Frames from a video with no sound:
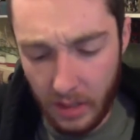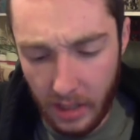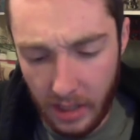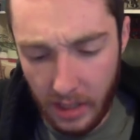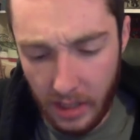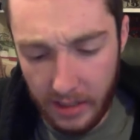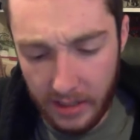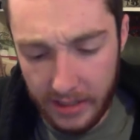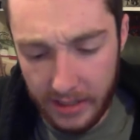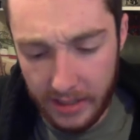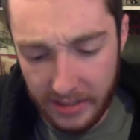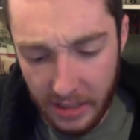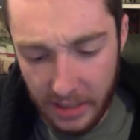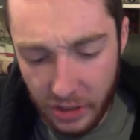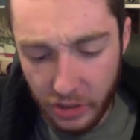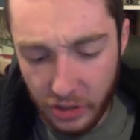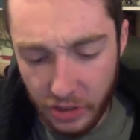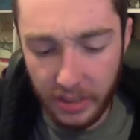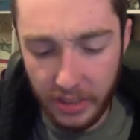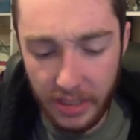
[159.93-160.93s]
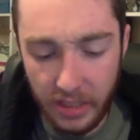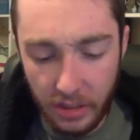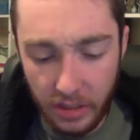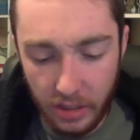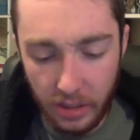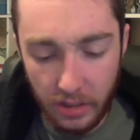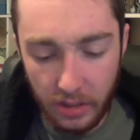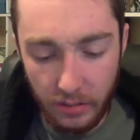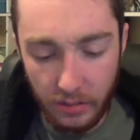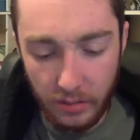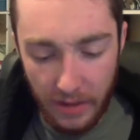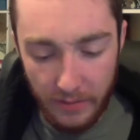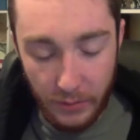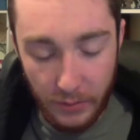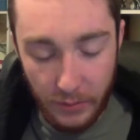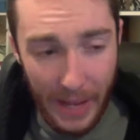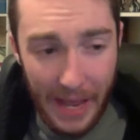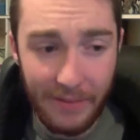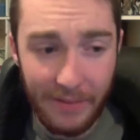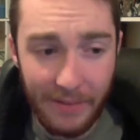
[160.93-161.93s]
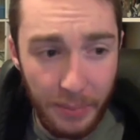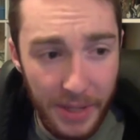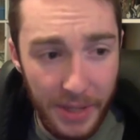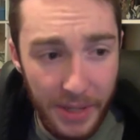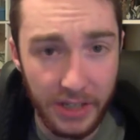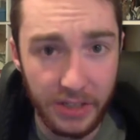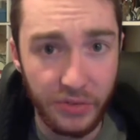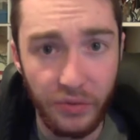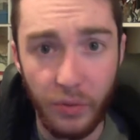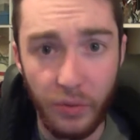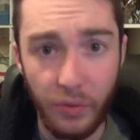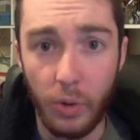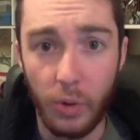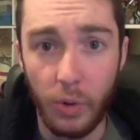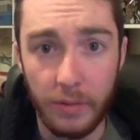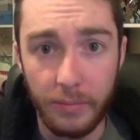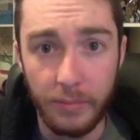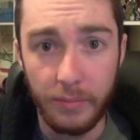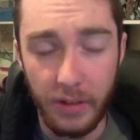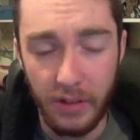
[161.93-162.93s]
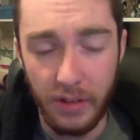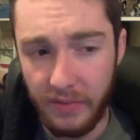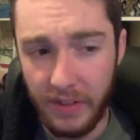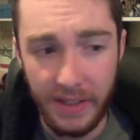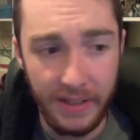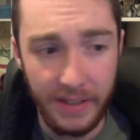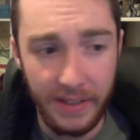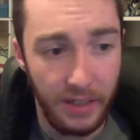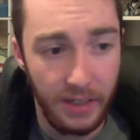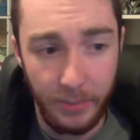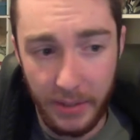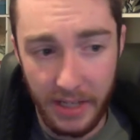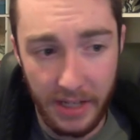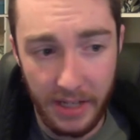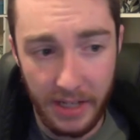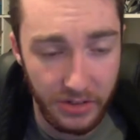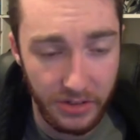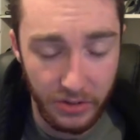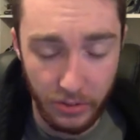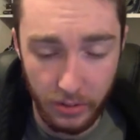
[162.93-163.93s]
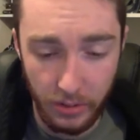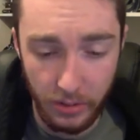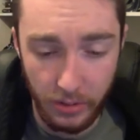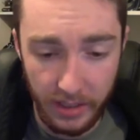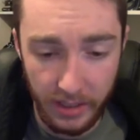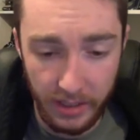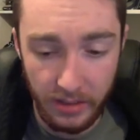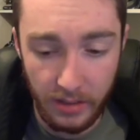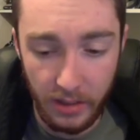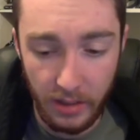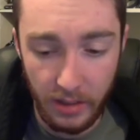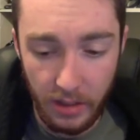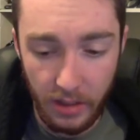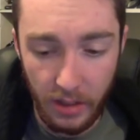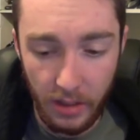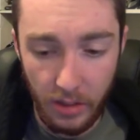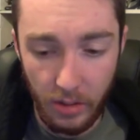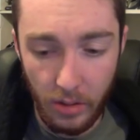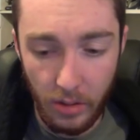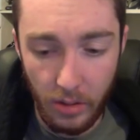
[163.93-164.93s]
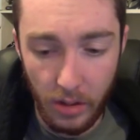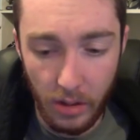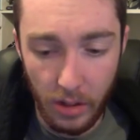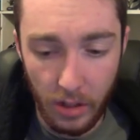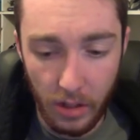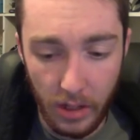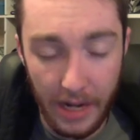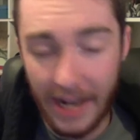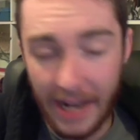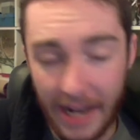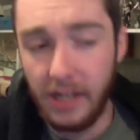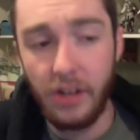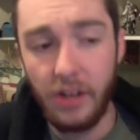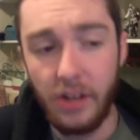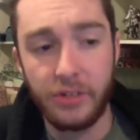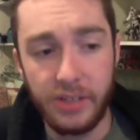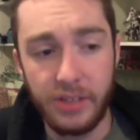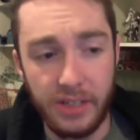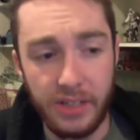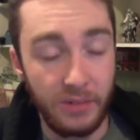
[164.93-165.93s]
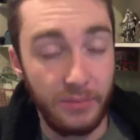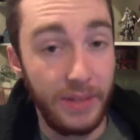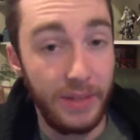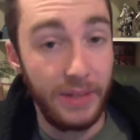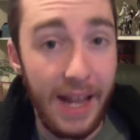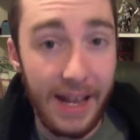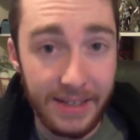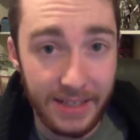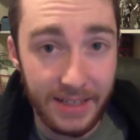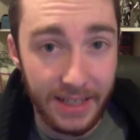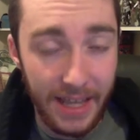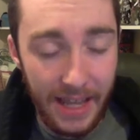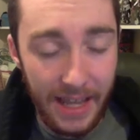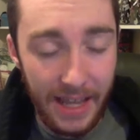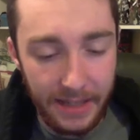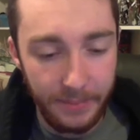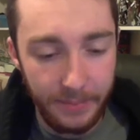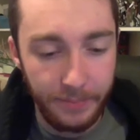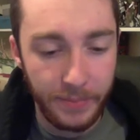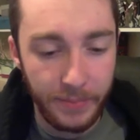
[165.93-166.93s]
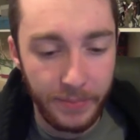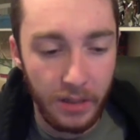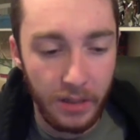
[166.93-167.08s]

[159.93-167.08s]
Essentially, if you have a PS4, a Vita, PS3, or any other system that has the game,